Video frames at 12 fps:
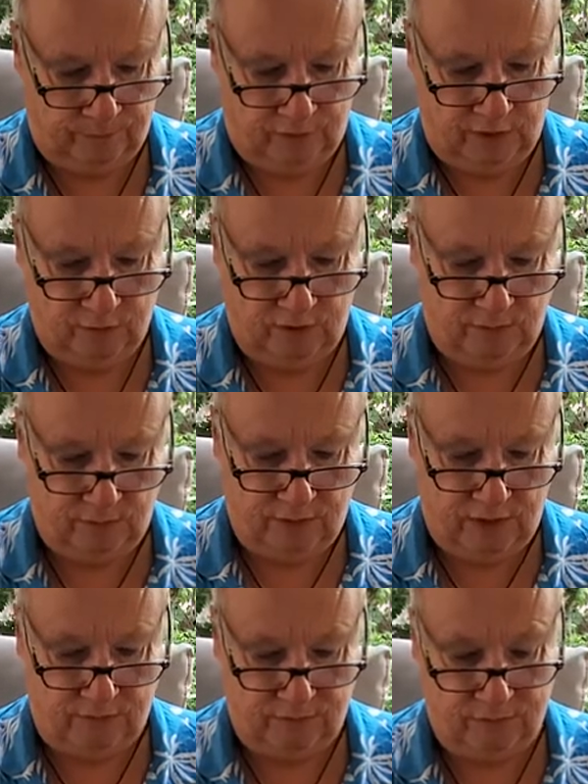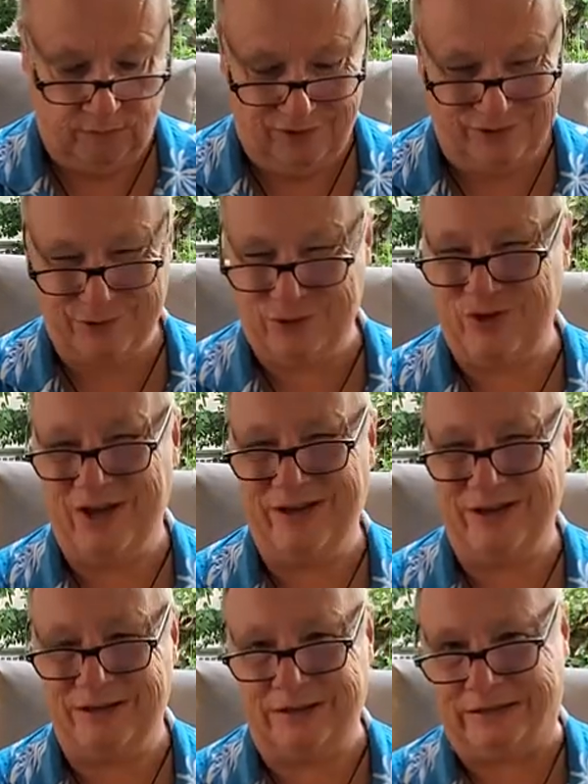And maybe that very
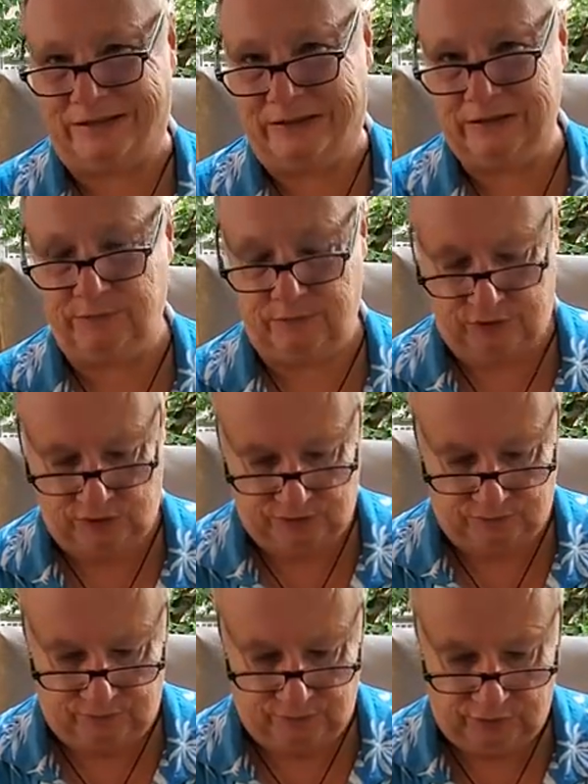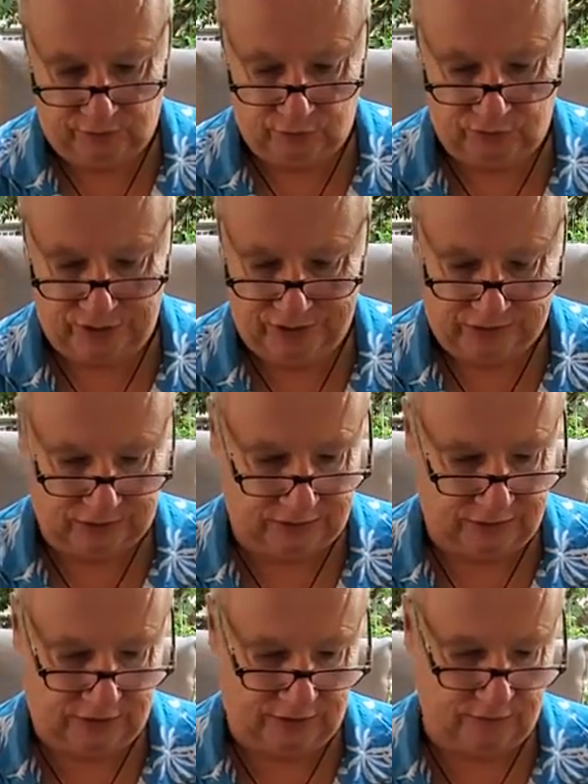energetically, just very
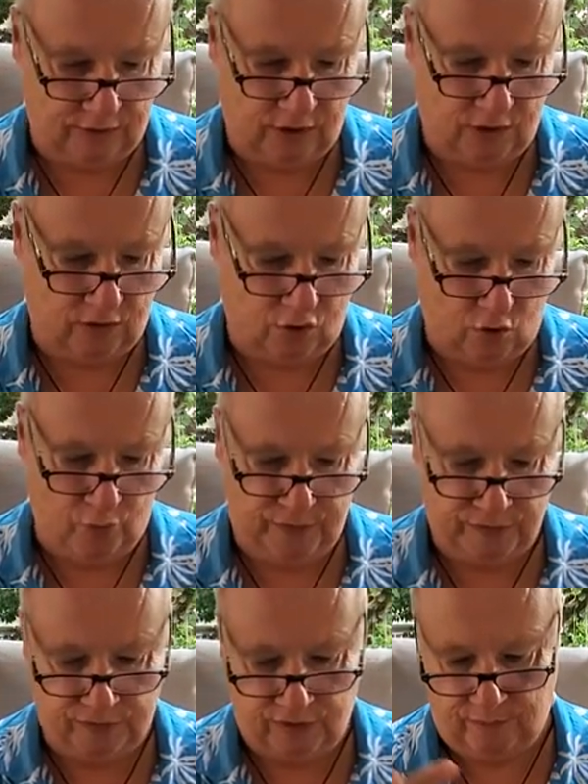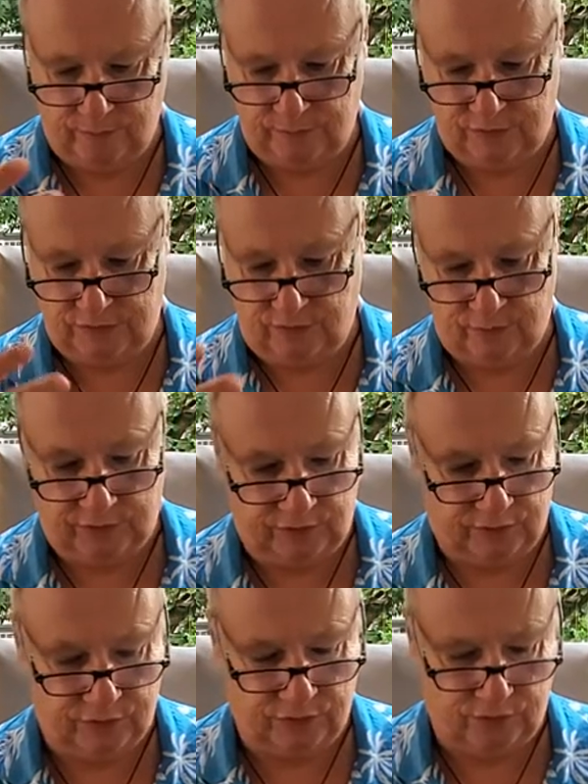energetically, that opens up something
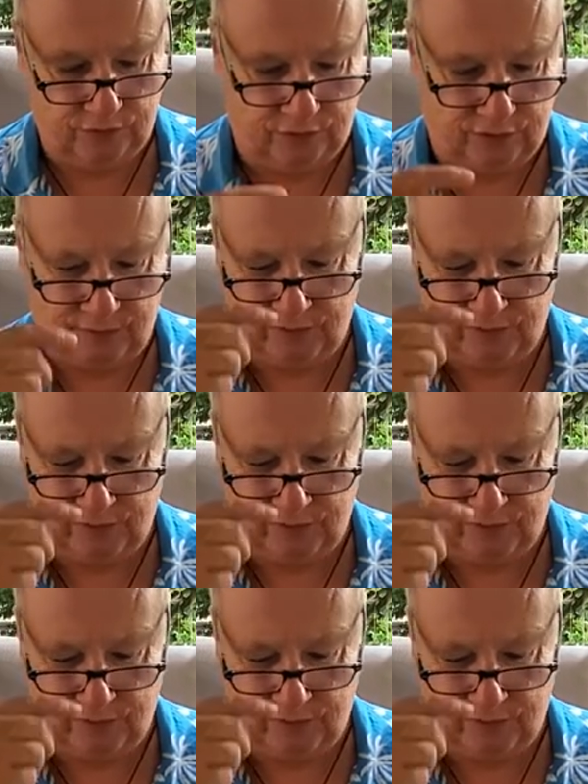internally.